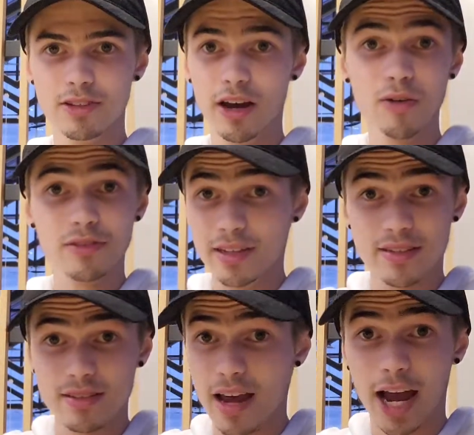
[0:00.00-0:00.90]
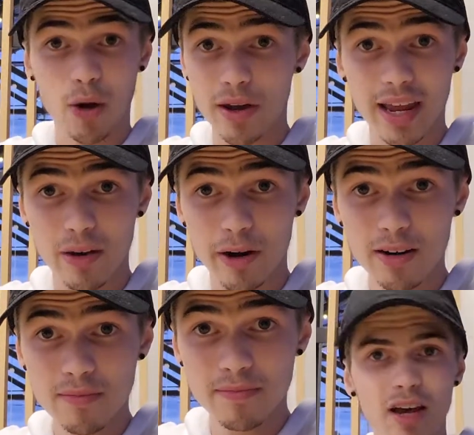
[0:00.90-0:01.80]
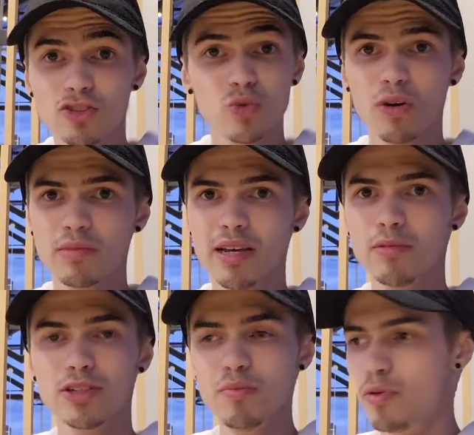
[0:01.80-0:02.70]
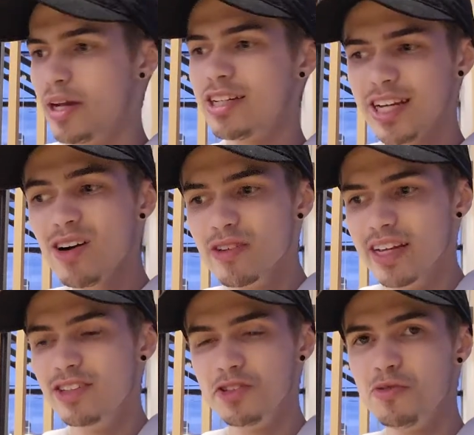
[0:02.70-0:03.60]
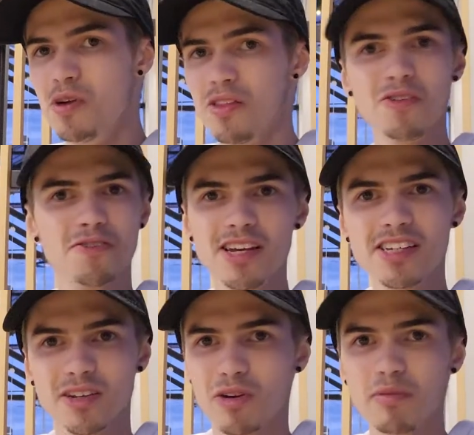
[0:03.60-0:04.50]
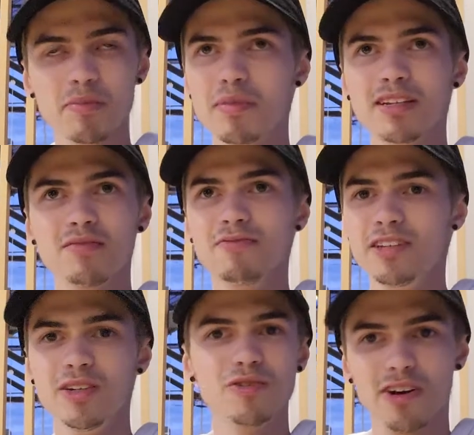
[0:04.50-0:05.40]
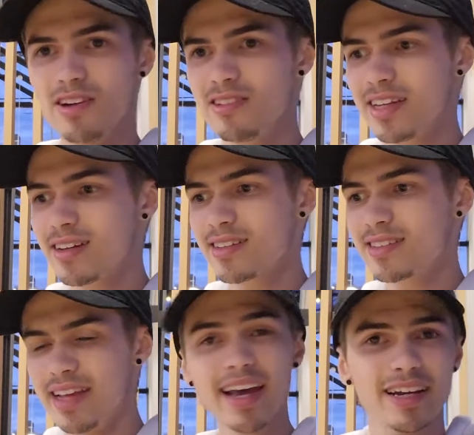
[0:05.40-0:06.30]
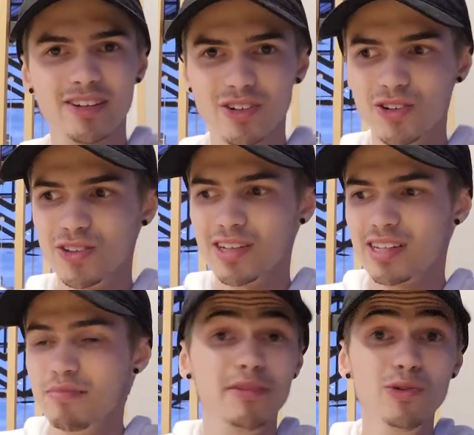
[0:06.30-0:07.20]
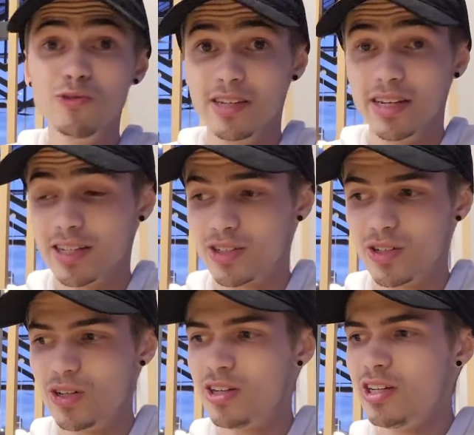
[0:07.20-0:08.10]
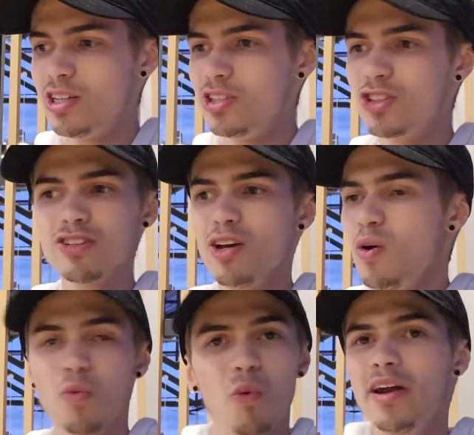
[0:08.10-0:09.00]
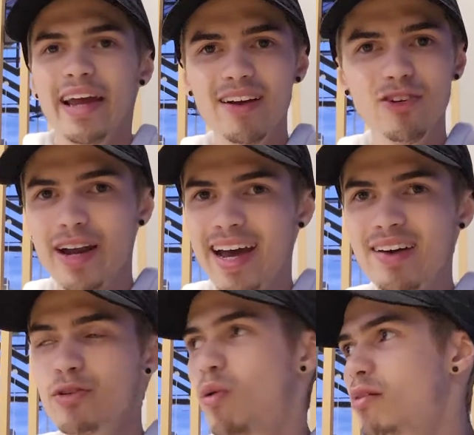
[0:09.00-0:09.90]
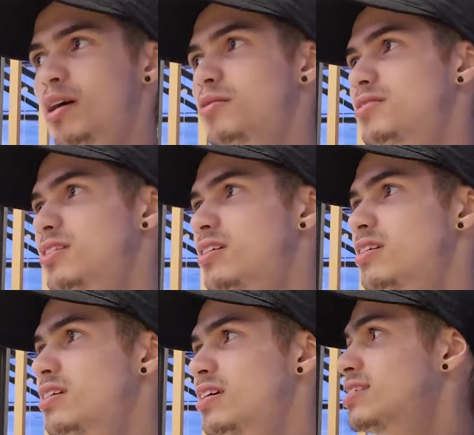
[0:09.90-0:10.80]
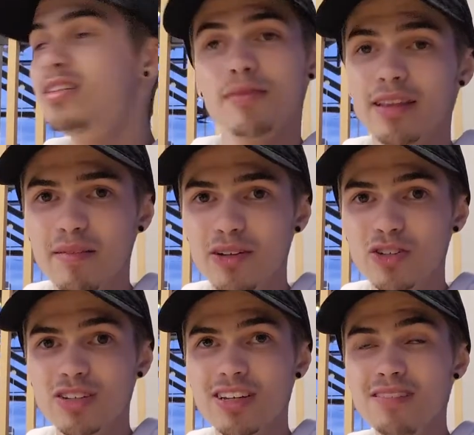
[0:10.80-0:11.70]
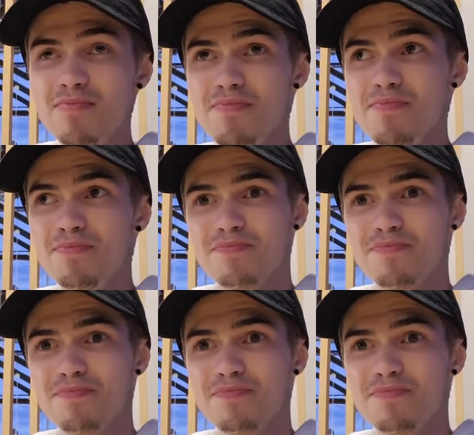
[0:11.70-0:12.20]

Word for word: you know, this is not going anywhere. But I also want to be able to branch out and do other things. I want to be able to make some videos on like tech or like music or just whatever have you. I want to be able to see something that I'm interested in